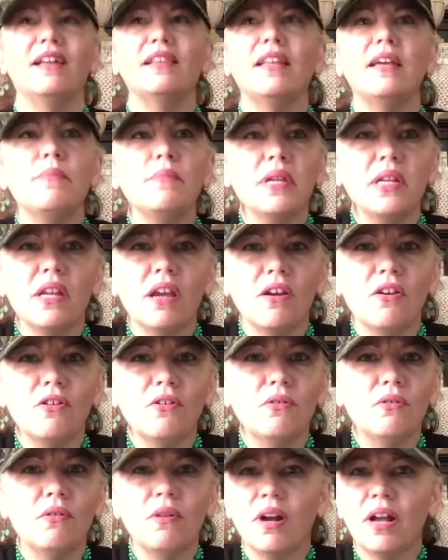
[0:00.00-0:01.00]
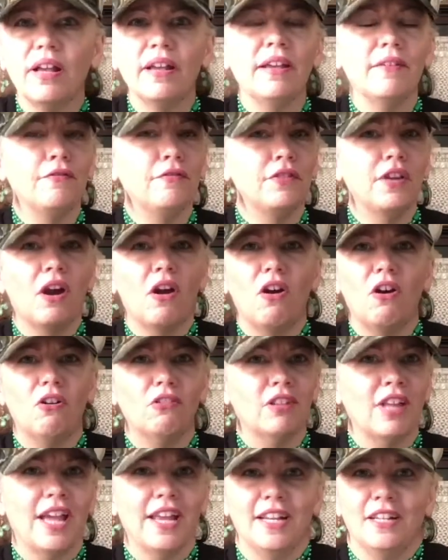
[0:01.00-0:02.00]
Let me know if
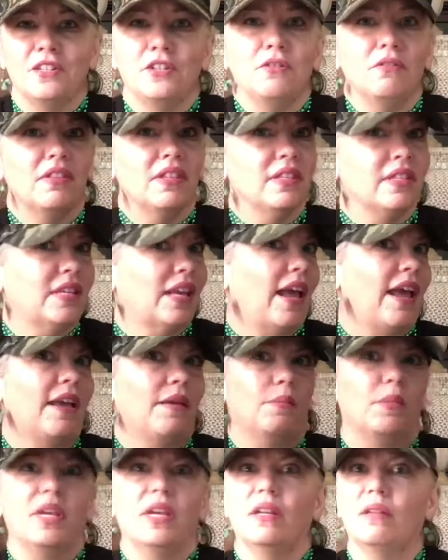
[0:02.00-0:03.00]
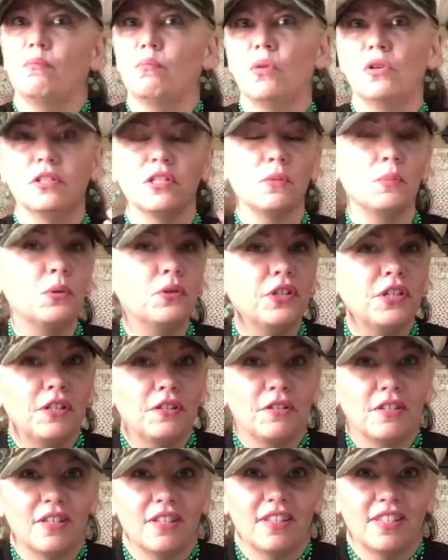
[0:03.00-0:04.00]
y'all like do the same, get multiple
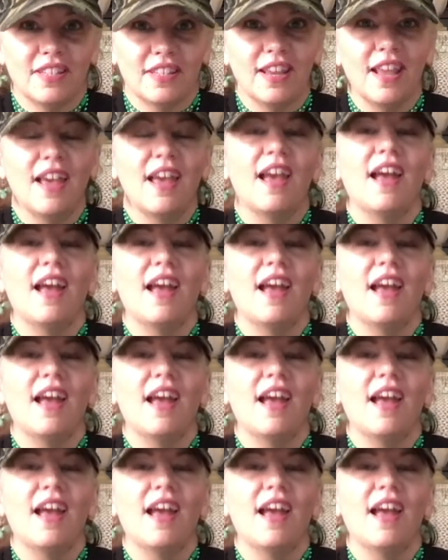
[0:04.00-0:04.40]
uses